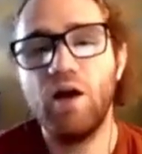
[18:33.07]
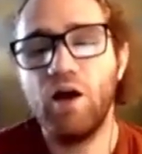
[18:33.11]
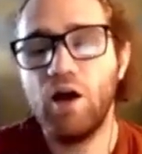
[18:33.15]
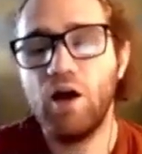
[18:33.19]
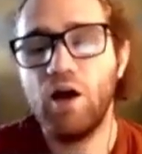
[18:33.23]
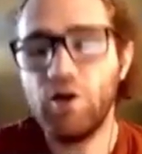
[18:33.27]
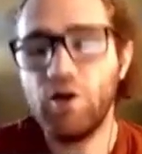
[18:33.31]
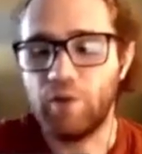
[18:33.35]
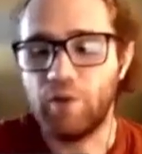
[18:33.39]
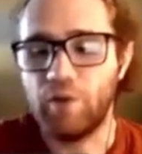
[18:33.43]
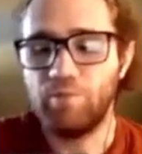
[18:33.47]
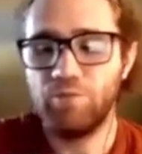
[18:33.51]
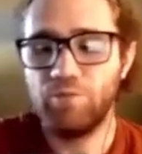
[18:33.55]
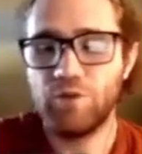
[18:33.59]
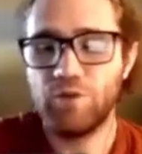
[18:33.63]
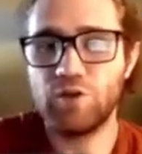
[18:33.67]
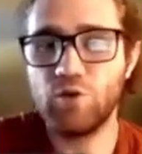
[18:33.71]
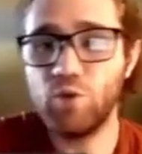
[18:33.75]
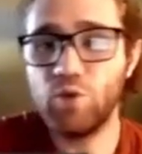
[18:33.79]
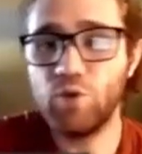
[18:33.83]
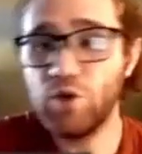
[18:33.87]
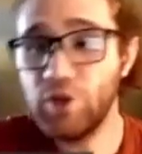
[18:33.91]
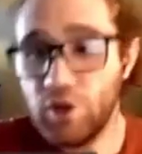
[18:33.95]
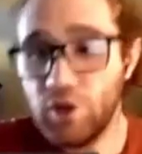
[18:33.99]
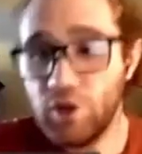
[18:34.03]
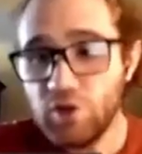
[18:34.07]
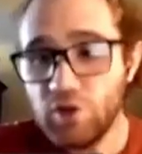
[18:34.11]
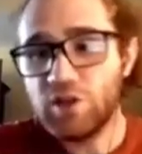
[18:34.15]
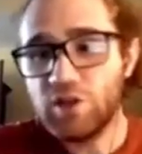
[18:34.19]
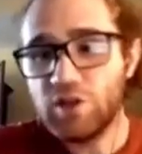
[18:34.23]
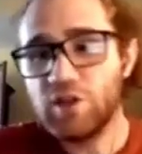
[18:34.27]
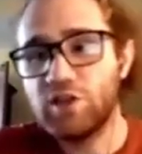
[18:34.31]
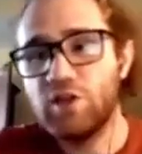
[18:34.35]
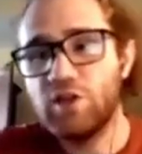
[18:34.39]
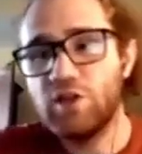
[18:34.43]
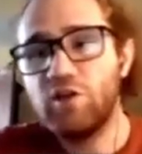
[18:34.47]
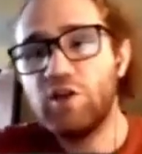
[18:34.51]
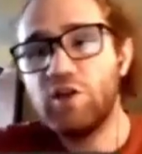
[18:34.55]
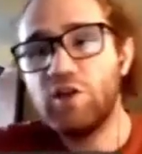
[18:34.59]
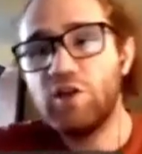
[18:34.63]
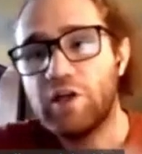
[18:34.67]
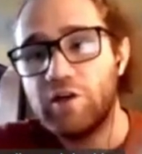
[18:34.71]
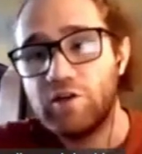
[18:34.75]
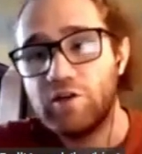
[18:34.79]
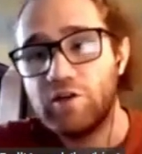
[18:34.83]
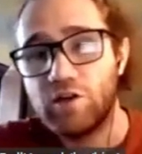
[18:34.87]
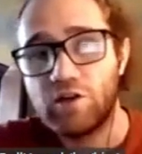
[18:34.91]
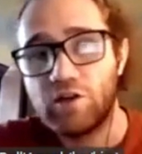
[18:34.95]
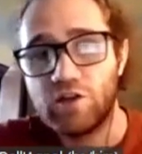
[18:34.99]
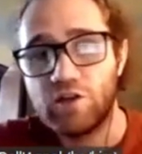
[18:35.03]
Okay, so we'll use this
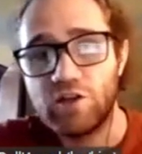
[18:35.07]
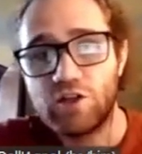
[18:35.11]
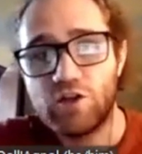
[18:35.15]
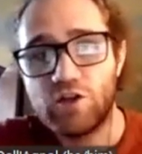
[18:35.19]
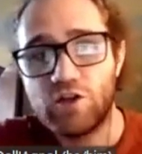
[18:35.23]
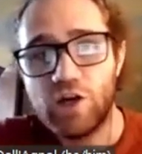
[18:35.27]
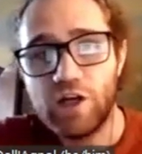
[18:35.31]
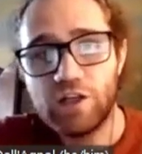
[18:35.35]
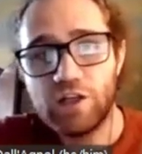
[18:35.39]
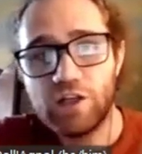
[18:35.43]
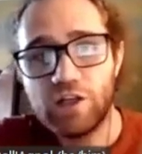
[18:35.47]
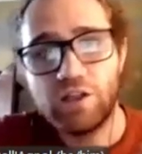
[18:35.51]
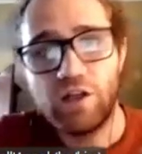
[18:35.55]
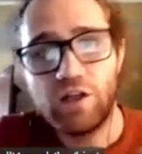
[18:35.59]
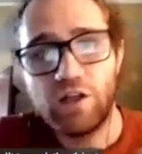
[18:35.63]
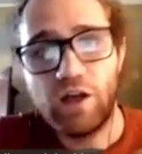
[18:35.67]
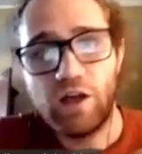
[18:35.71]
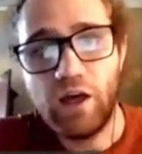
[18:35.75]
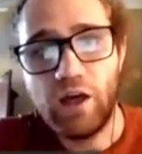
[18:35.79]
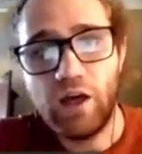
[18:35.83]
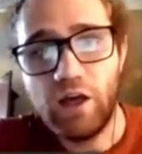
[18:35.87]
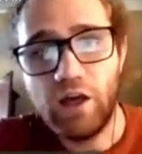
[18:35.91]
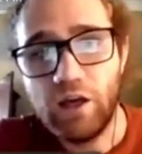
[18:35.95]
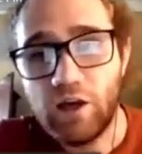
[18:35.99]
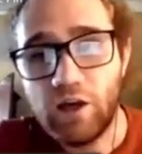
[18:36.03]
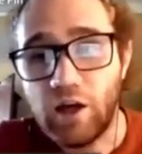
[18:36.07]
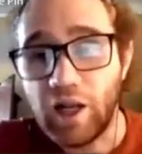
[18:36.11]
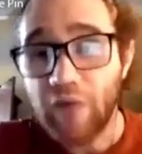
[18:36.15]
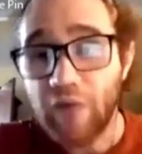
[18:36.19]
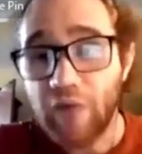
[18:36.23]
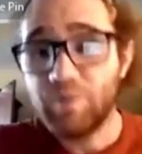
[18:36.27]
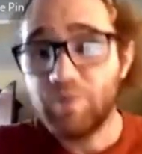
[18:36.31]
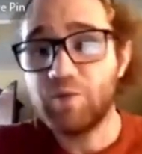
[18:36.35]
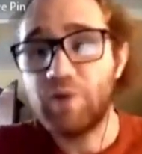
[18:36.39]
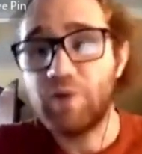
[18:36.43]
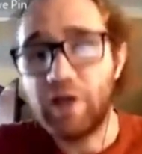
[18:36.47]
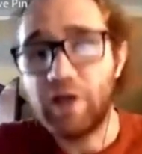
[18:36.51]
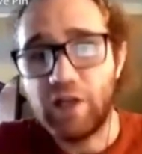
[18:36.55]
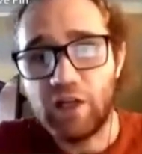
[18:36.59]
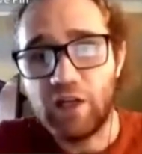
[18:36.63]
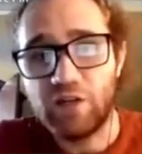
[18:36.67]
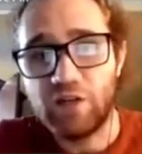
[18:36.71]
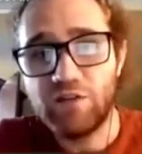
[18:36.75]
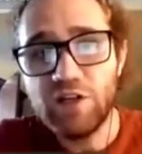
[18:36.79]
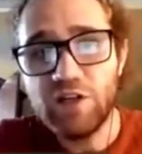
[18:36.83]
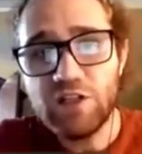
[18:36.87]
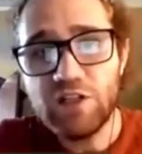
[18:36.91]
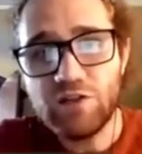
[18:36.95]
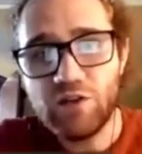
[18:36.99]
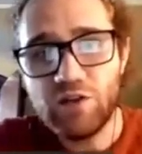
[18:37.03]
unitary to construct a collapse binding
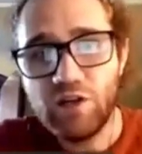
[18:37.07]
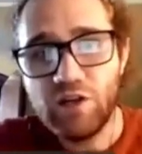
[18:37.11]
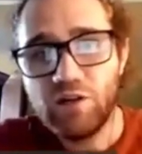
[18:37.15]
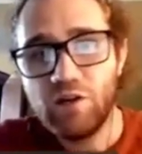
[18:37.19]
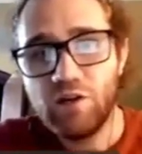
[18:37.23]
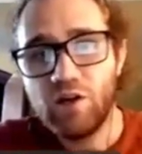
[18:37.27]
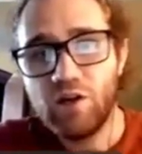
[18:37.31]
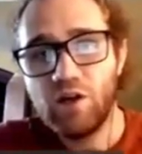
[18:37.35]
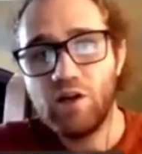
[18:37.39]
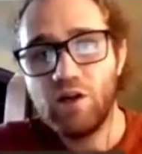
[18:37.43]
adversary.